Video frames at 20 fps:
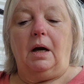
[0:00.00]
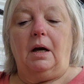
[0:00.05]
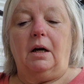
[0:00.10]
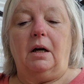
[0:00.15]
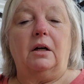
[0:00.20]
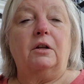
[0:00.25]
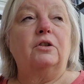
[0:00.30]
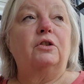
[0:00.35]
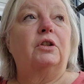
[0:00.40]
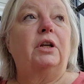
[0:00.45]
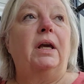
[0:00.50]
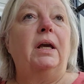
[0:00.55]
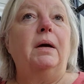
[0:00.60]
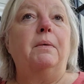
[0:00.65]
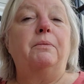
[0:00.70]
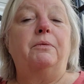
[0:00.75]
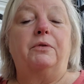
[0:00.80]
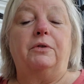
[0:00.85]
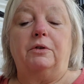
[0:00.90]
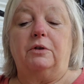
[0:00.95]
a
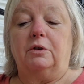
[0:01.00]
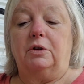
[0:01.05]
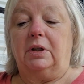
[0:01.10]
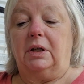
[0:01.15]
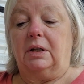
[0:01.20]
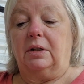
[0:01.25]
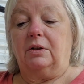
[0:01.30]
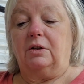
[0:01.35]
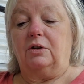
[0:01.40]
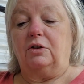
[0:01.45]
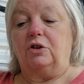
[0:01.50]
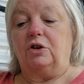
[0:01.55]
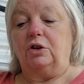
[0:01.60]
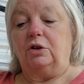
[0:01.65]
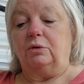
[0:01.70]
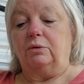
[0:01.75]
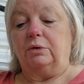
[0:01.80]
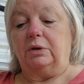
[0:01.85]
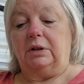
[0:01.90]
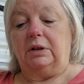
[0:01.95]
camp for
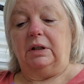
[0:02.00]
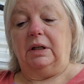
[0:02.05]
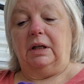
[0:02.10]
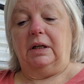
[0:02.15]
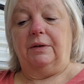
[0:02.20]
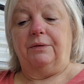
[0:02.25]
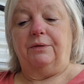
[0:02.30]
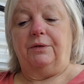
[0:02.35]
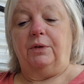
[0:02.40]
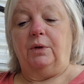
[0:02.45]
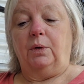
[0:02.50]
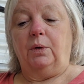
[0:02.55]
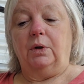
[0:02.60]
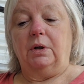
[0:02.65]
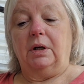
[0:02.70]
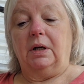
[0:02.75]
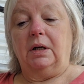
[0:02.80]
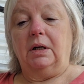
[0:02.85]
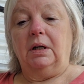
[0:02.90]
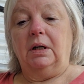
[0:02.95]
children in
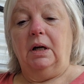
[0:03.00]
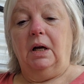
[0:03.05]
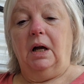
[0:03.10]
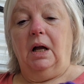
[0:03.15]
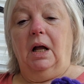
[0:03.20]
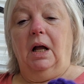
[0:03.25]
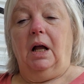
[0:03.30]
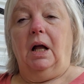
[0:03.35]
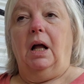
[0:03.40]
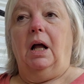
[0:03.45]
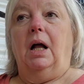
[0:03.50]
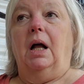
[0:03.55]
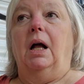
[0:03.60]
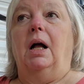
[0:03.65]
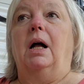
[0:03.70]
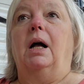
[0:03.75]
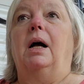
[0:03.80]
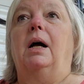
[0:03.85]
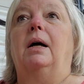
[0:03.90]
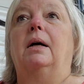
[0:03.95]
Florida,
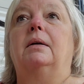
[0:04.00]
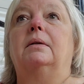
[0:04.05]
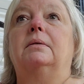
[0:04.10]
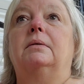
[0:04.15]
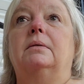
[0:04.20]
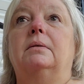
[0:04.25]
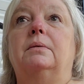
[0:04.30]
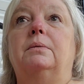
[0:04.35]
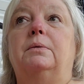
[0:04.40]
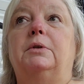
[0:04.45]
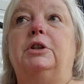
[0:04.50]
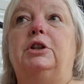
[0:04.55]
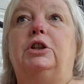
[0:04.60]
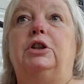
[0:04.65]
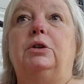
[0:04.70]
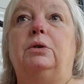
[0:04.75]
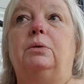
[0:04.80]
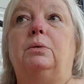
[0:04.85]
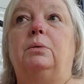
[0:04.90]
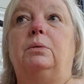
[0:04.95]
uh, we
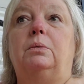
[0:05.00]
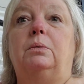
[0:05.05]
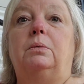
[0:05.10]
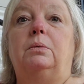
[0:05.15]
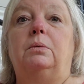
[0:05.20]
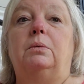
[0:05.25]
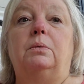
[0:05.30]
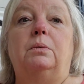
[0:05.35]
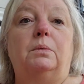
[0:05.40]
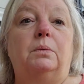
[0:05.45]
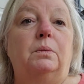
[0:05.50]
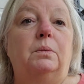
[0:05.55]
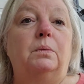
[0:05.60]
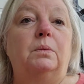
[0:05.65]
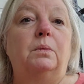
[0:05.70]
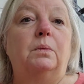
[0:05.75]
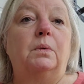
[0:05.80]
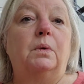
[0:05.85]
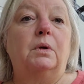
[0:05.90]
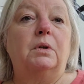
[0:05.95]
do
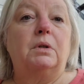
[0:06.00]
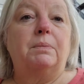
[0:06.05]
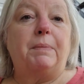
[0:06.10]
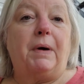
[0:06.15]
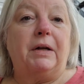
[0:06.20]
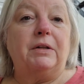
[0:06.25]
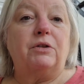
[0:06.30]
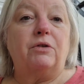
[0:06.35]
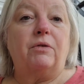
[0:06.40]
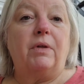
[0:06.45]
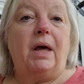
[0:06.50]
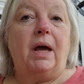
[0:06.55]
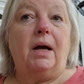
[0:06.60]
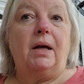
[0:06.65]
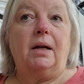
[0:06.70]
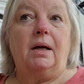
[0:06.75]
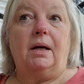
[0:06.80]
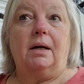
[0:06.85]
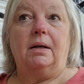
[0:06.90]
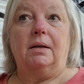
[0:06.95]
sponsor
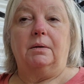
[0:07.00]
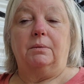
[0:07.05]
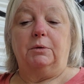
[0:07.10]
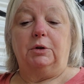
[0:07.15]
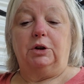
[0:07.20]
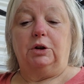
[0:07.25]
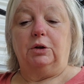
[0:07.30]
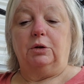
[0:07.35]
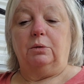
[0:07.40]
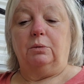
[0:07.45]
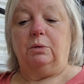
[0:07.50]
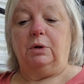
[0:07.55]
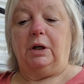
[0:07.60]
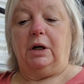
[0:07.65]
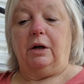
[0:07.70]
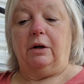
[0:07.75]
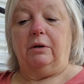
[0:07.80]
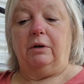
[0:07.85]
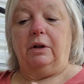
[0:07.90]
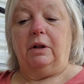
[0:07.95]
that. Uh, we do.
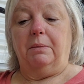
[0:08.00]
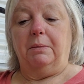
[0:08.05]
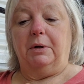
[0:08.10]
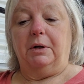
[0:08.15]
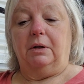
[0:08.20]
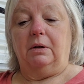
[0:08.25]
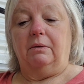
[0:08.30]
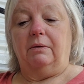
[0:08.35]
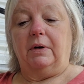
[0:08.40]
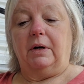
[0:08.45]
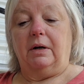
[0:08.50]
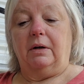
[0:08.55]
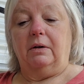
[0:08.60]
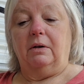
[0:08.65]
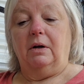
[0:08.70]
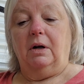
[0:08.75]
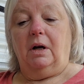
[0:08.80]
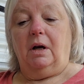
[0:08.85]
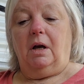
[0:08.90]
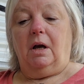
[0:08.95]
We are in the middle of
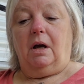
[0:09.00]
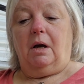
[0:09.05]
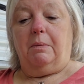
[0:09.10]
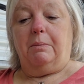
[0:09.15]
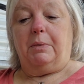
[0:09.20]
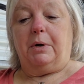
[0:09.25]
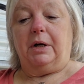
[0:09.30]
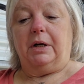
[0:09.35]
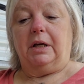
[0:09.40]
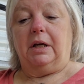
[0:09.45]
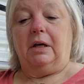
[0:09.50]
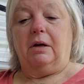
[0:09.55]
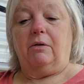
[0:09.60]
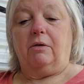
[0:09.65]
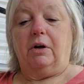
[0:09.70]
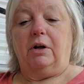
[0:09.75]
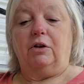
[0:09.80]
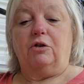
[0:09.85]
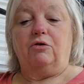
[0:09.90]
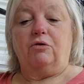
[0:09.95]
our Boggy
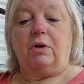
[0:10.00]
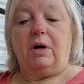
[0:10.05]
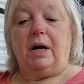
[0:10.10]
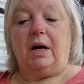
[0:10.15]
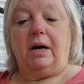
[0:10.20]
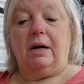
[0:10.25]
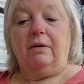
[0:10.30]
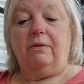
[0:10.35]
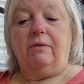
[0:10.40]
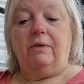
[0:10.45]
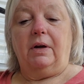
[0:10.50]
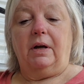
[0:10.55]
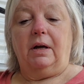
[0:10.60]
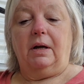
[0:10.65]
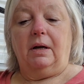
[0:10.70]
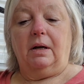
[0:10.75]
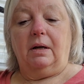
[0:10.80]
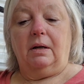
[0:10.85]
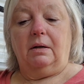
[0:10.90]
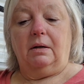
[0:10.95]
Creek Drive,
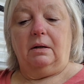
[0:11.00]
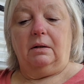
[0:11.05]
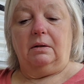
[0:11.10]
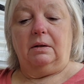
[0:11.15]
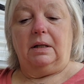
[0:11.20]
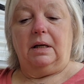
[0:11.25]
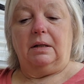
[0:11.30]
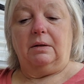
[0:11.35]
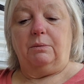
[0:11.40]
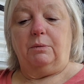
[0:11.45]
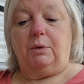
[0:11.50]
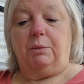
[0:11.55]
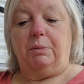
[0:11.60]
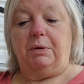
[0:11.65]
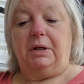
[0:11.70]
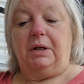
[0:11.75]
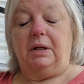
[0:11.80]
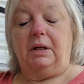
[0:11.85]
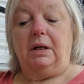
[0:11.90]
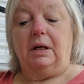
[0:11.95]
and that would
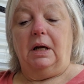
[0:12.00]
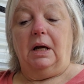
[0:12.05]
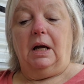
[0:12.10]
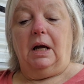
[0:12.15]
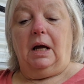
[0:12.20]
be